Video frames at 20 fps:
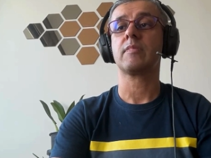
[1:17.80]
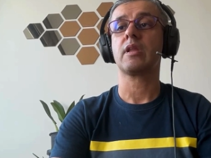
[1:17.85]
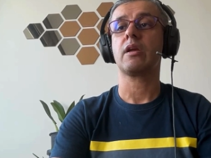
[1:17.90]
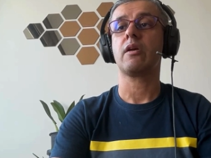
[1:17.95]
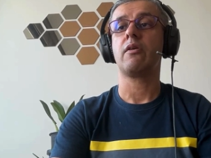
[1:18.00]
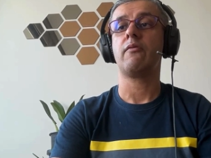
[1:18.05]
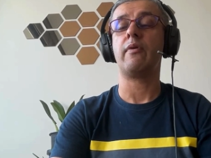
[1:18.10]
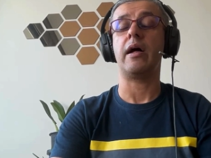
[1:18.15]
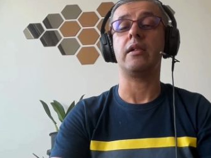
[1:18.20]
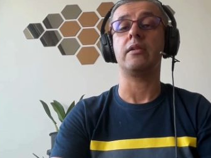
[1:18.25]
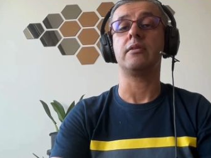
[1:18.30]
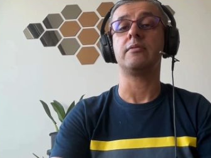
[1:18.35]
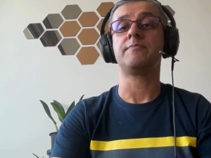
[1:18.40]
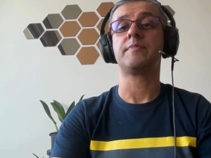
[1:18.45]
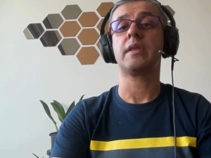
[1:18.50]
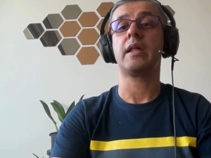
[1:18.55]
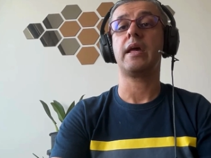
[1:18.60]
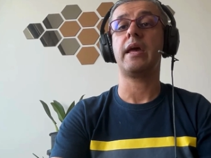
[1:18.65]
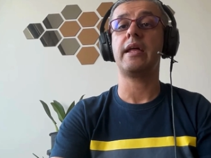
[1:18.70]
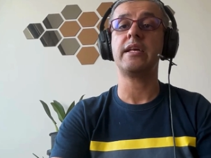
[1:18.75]
Well,
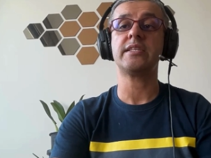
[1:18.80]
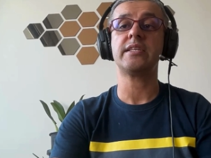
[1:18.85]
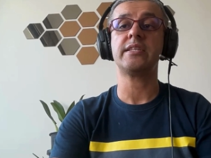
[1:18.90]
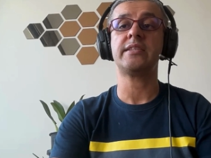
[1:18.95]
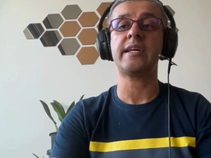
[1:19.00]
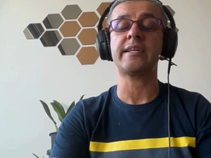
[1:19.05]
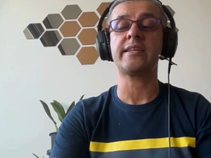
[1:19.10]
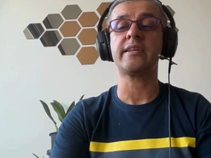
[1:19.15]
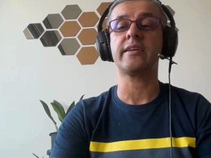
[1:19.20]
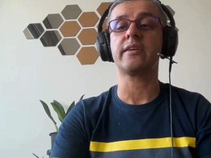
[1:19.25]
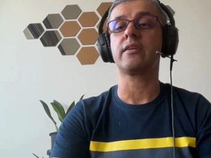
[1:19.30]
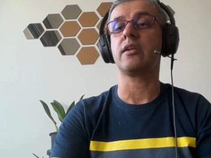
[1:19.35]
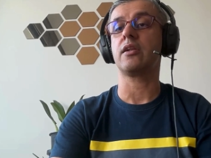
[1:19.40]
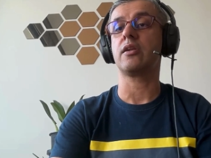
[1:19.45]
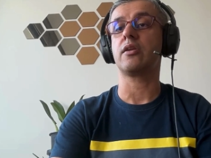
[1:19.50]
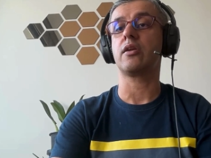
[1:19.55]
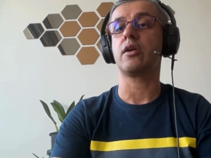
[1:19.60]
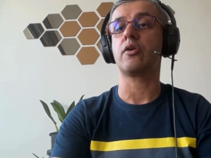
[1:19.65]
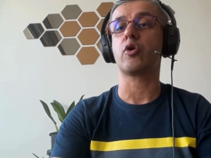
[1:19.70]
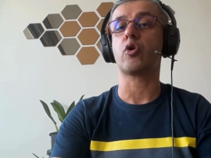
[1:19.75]
it is a technical
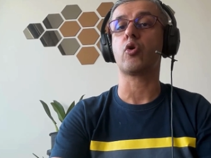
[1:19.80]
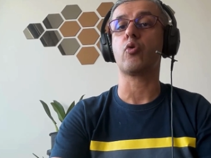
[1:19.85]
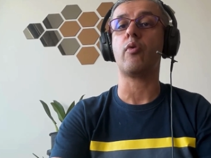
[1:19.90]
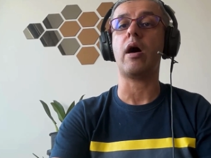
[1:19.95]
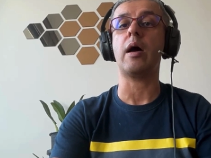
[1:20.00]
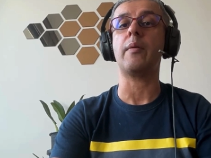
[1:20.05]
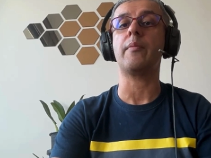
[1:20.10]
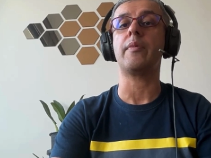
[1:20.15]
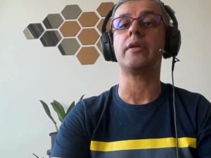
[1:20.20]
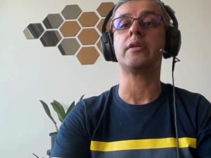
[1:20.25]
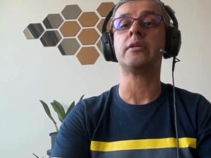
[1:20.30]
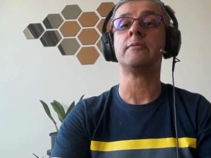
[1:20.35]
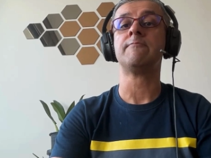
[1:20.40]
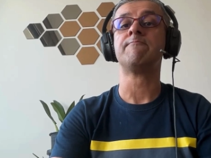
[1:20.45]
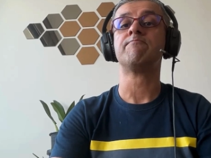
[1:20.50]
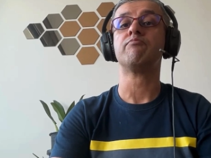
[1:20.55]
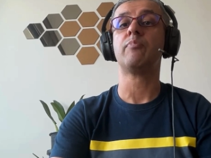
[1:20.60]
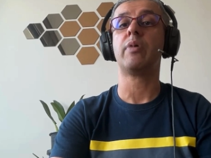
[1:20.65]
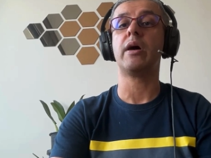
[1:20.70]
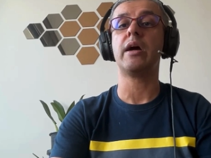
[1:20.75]
requirement,
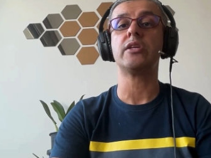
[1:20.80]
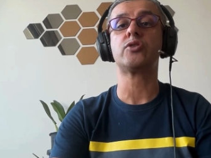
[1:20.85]
but it's